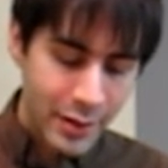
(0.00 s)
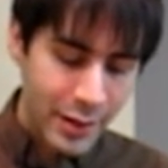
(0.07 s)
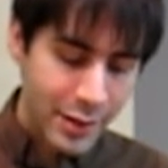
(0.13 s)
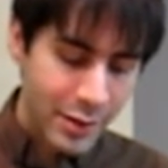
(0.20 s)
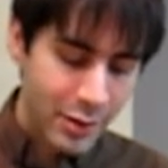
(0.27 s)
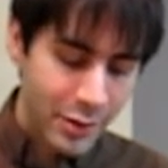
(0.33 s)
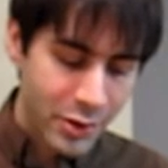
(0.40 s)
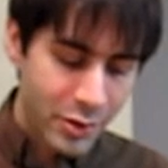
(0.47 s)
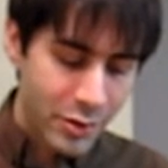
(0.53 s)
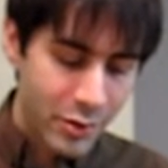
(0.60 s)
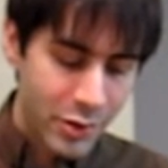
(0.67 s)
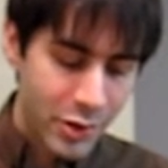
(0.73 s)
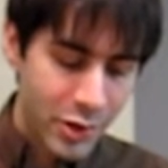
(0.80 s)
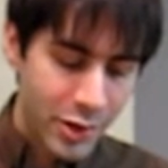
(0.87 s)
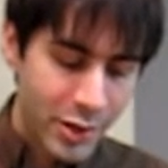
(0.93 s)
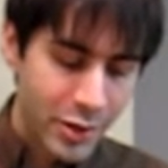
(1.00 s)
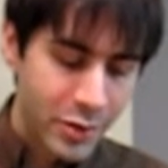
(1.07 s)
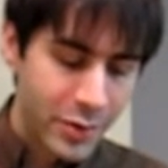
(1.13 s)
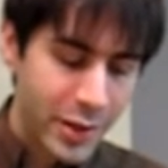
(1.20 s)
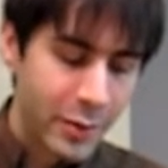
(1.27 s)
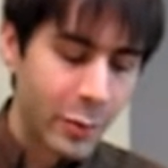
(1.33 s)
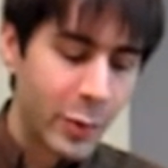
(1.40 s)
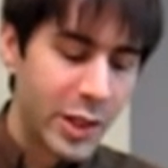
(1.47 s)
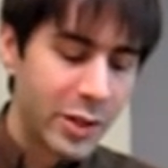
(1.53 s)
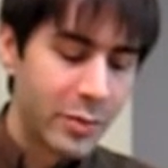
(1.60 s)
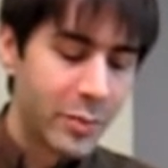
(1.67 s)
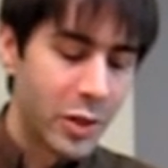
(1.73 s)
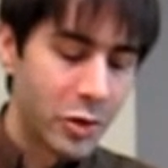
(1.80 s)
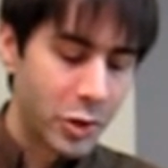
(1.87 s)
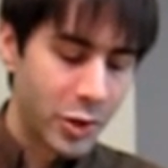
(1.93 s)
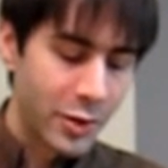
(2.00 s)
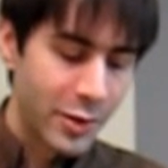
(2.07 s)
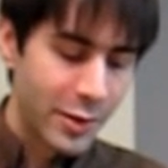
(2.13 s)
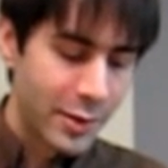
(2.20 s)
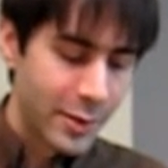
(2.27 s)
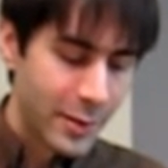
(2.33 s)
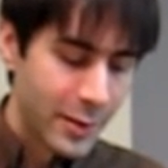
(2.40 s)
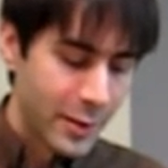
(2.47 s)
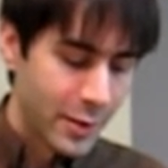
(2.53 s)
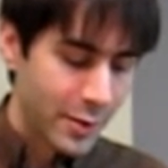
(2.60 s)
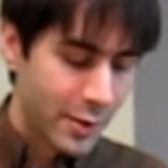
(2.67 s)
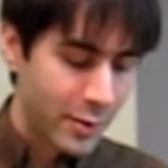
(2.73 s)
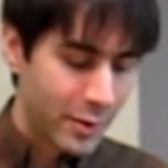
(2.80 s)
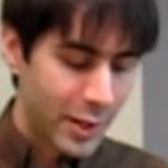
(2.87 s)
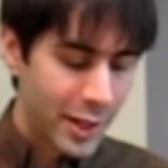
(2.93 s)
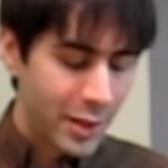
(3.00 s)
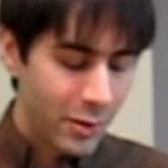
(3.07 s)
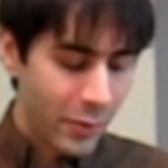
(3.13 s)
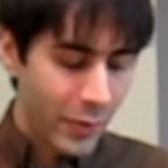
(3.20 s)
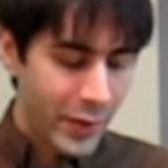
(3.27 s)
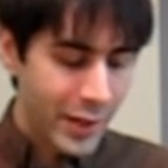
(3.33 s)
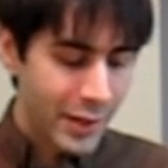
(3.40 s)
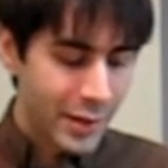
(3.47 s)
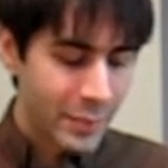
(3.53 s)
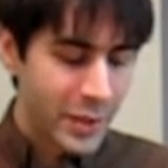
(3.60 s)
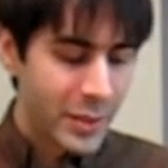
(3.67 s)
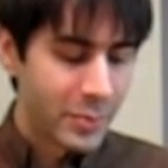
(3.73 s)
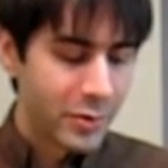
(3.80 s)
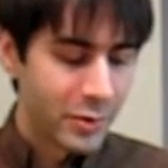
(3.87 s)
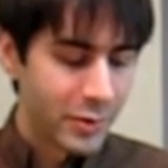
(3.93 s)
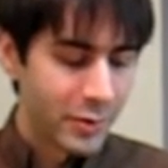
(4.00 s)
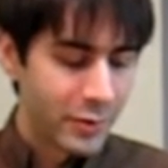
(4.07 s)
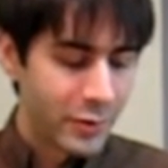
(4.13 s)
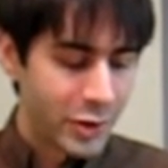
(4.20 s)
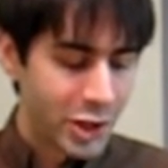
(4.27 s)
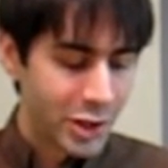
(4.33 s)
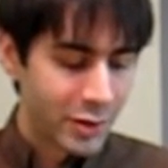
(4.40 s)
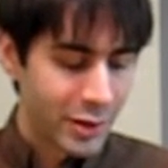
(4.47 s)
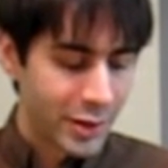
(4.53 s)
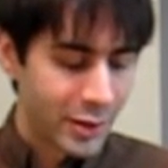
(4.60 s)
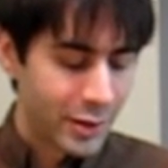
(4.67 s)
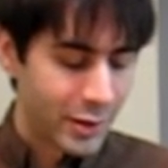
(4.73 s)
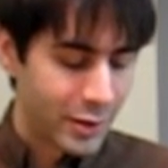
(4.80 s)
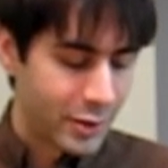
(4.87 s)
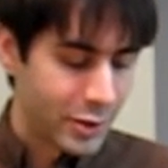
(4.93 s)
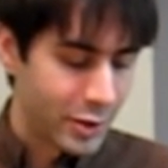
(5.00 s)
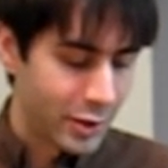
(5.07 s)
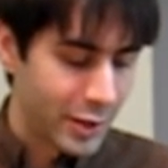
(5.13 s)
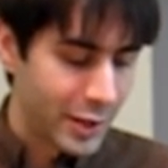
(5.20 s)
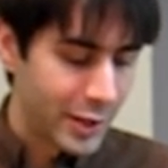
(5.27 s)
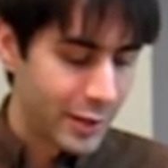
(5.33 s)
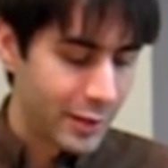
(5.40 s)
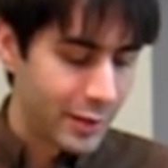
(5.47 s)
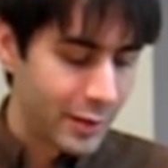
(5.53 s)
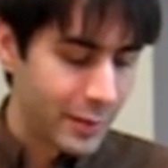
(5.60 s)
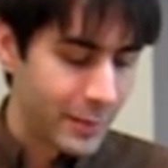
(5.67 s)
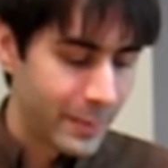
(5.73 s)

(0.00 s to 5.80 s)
as long as you don't start doing weird motions. So I don't think that people generally are dulling.